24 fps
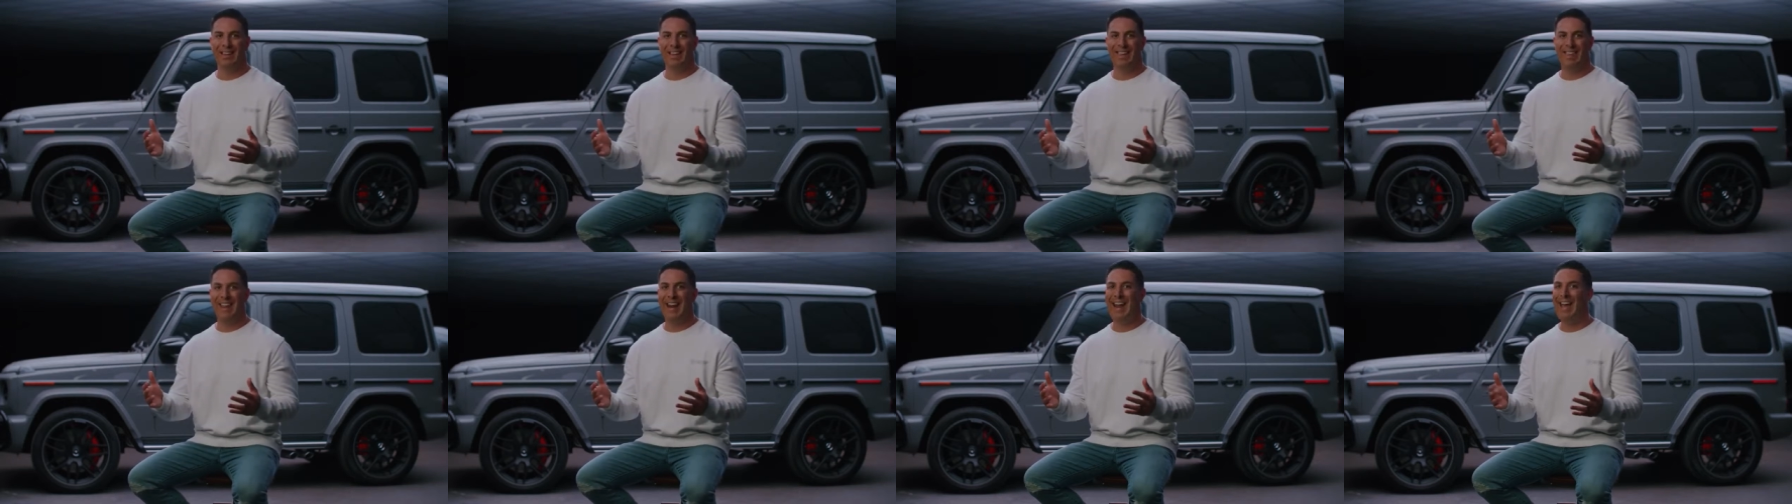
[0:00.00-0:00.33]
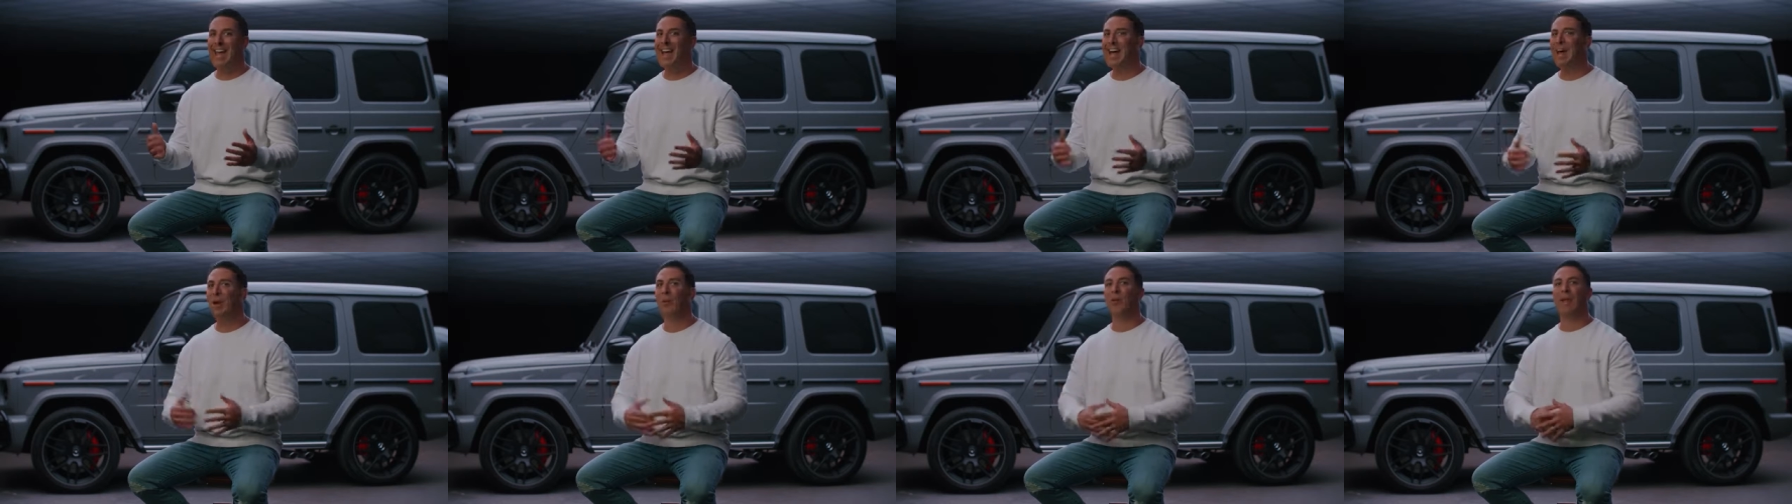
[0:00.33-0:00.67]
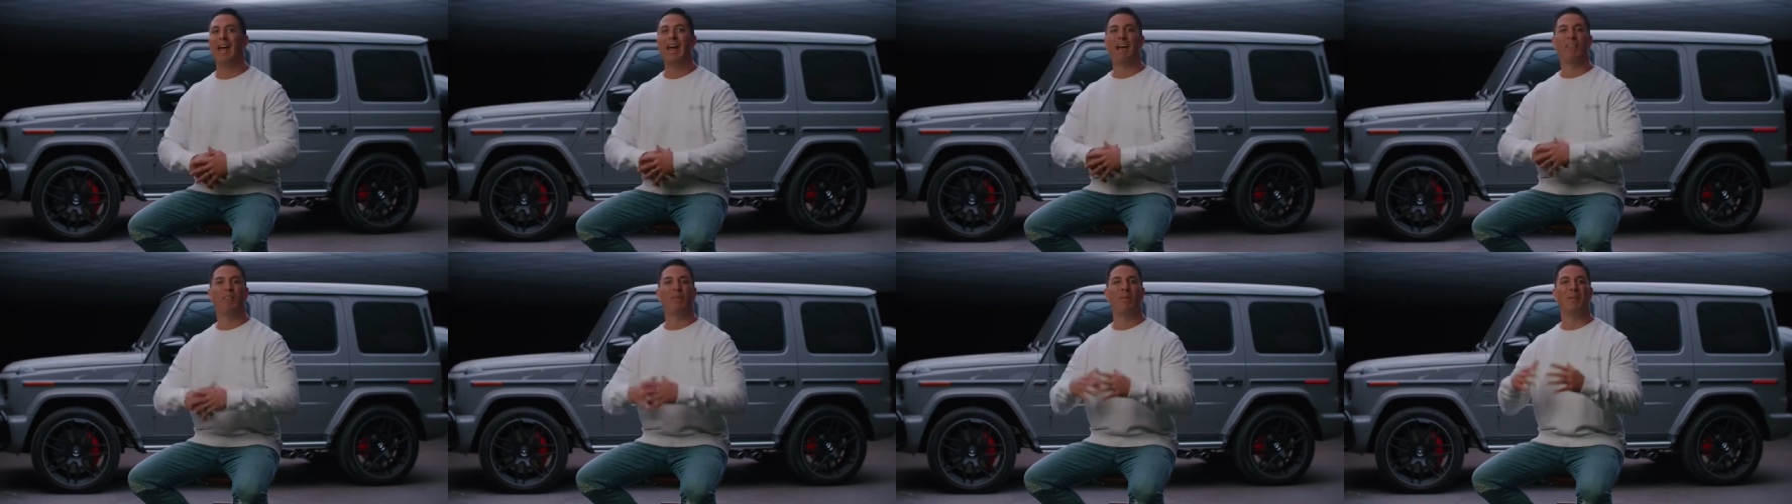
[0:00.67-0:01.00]
that I
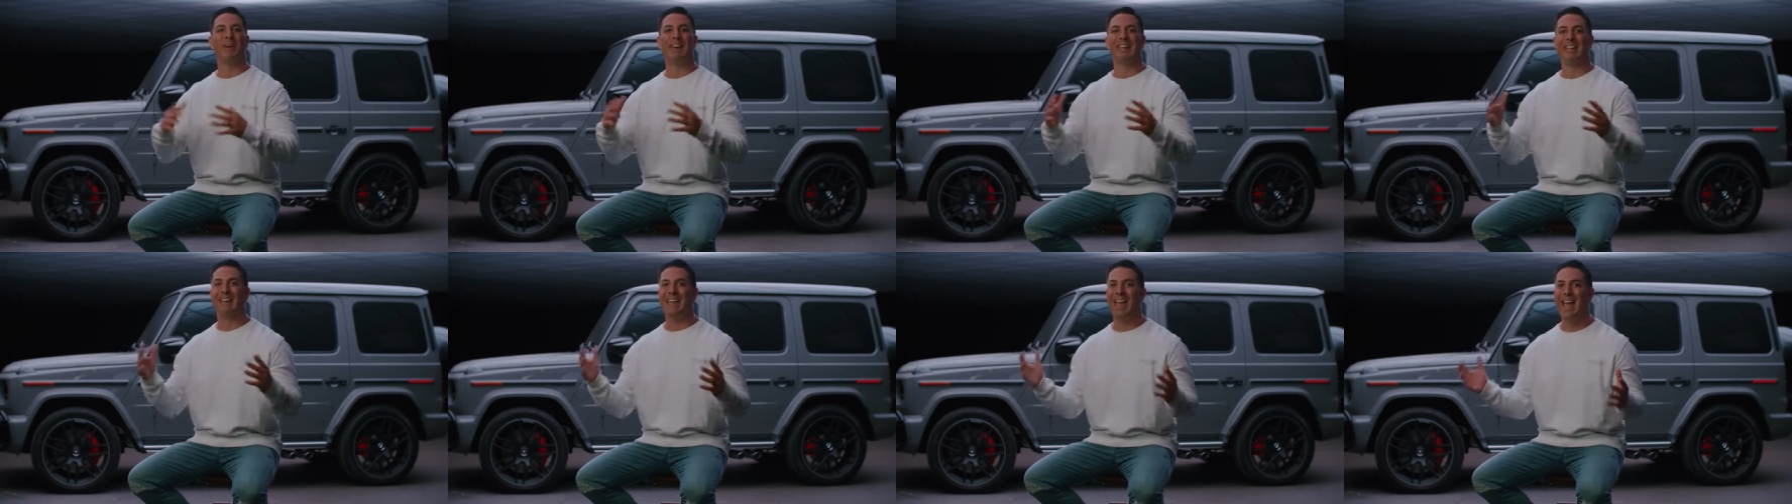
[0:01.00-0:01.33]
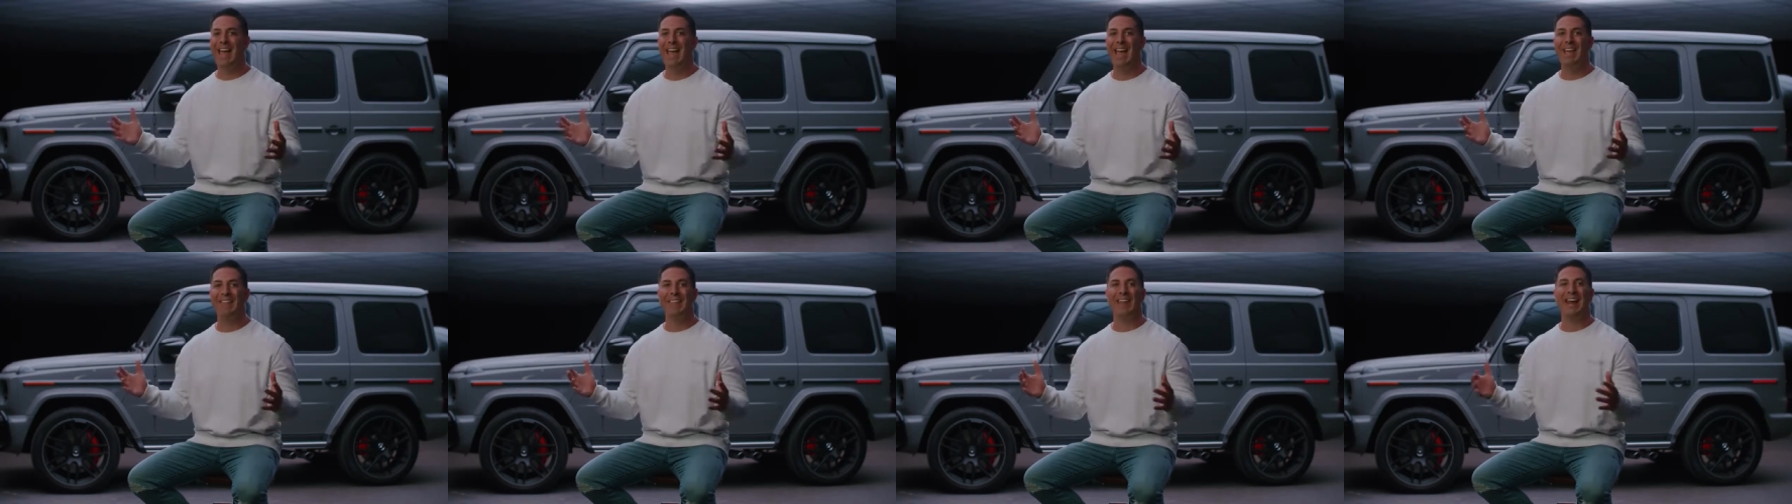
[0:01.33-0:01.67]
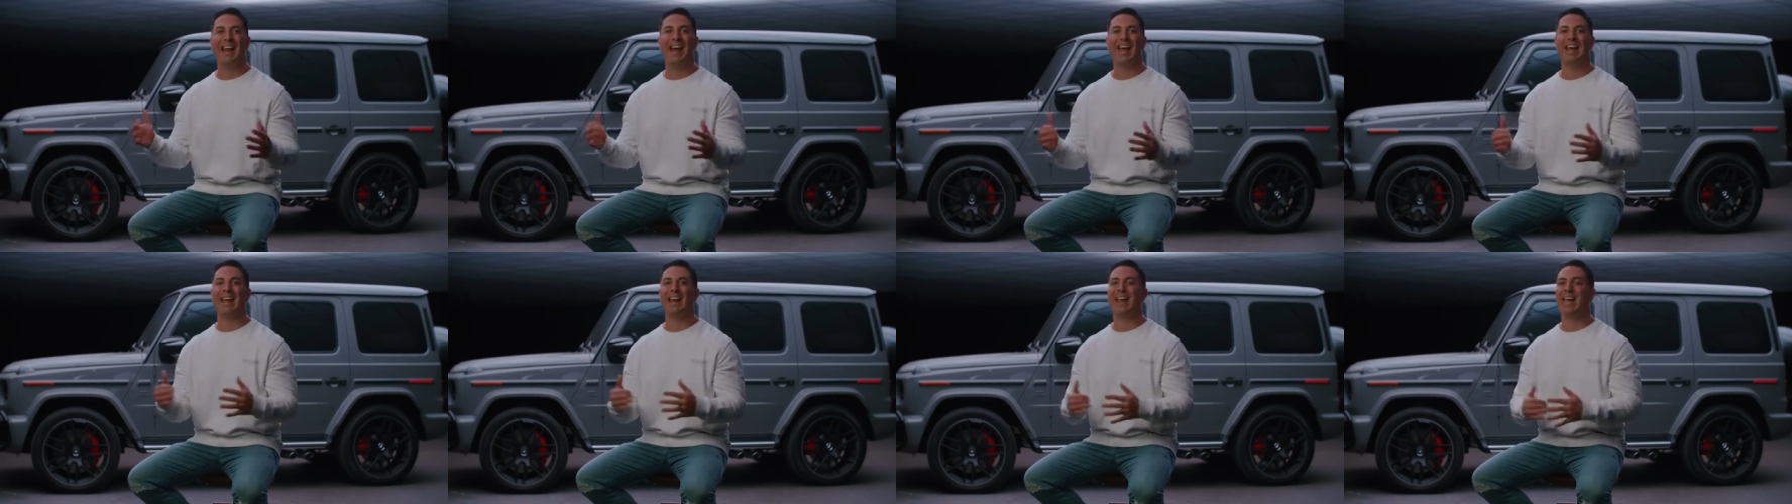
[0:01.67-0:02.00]
held everybody's hand, that
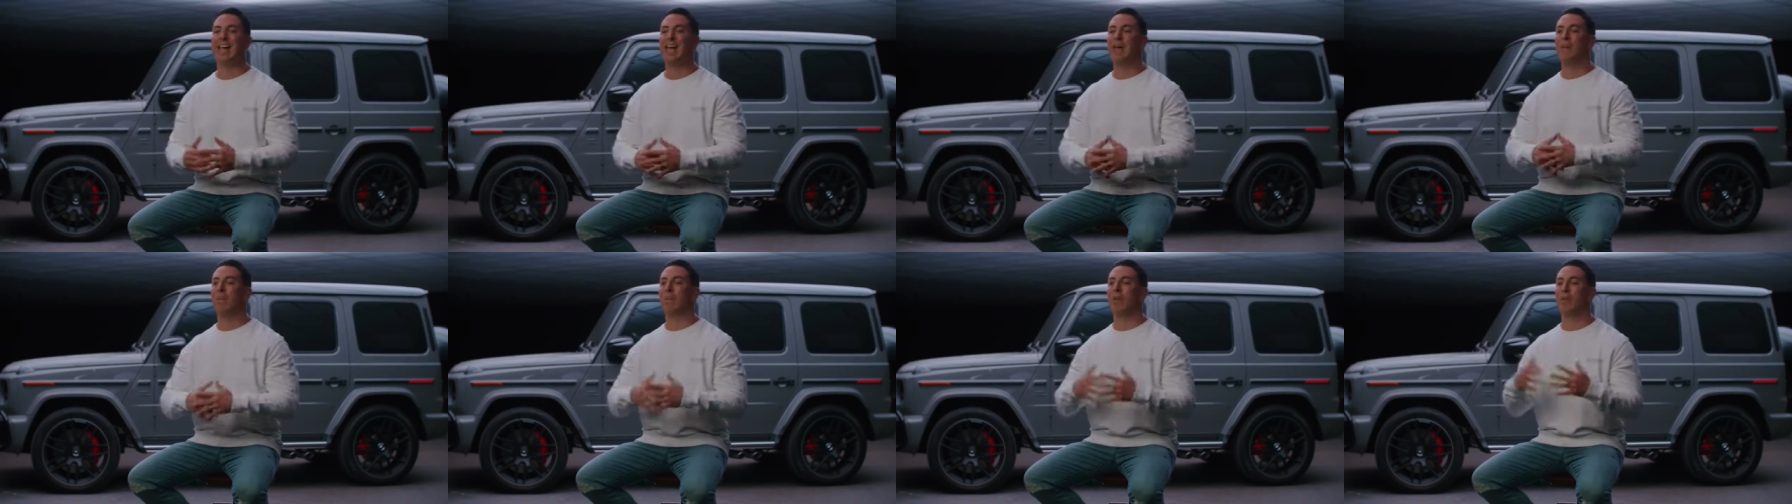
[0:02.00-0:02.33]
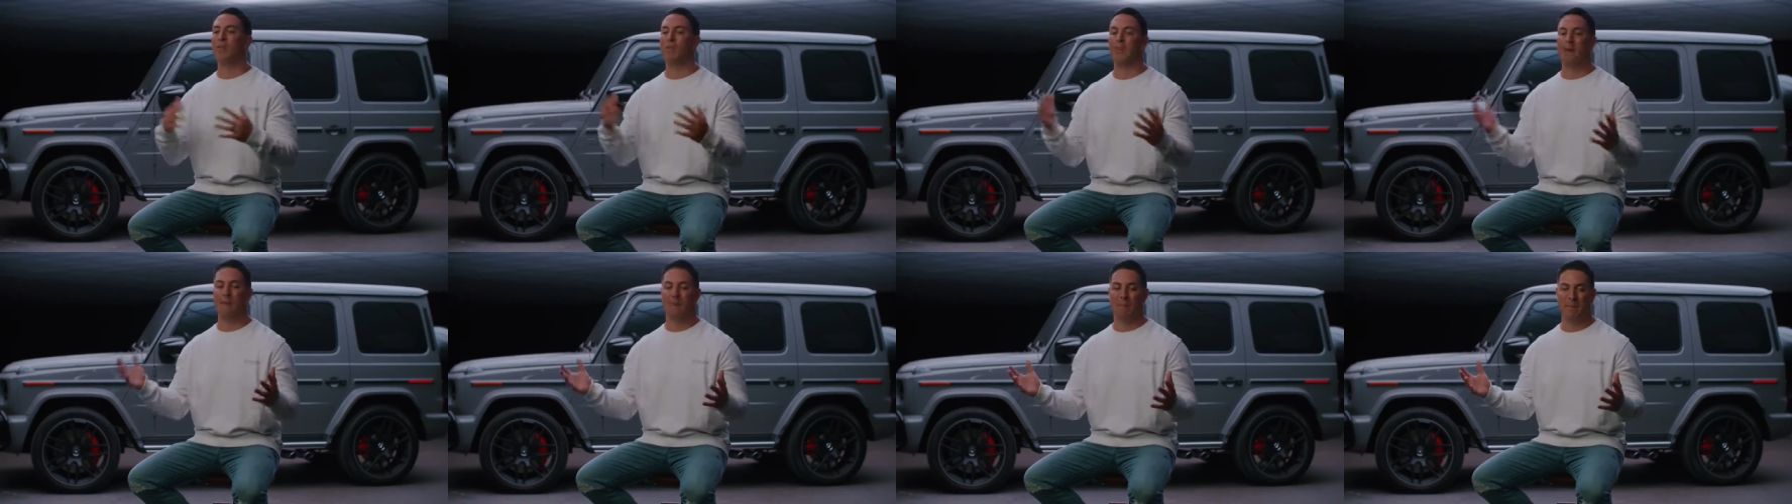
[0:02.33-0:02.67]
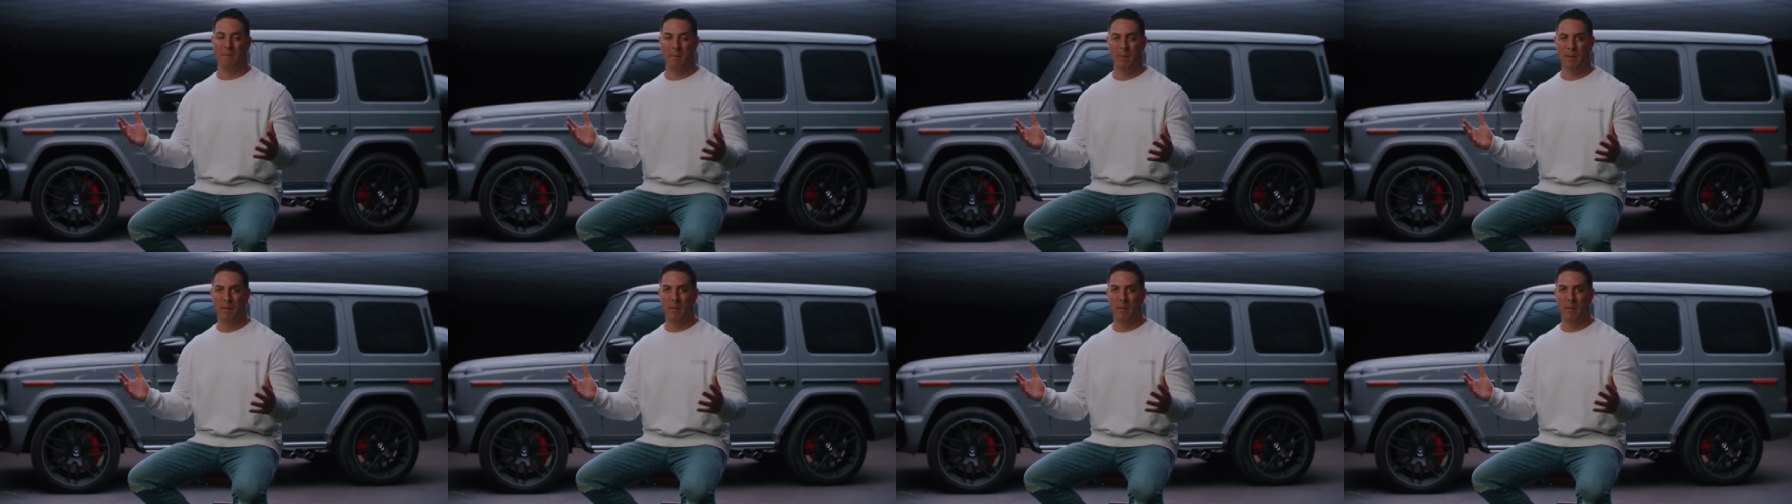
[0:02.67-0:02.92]
I enabled them,